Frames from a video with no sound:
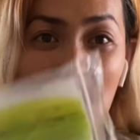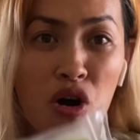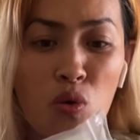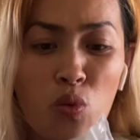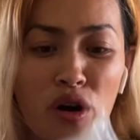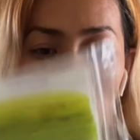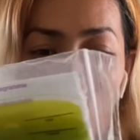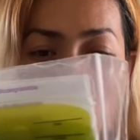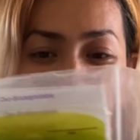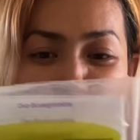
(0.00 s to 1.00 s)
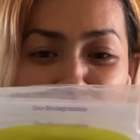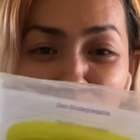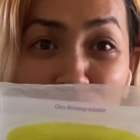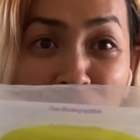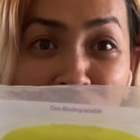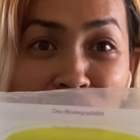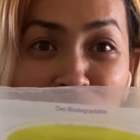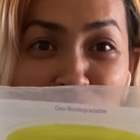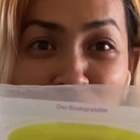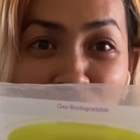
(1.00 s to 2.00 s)
Why should bring this
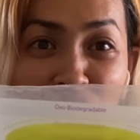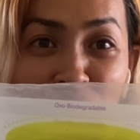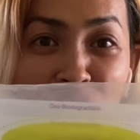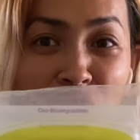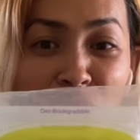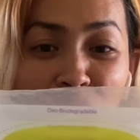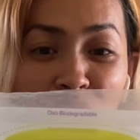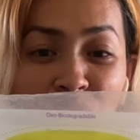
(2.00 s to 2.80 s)
with you? You know,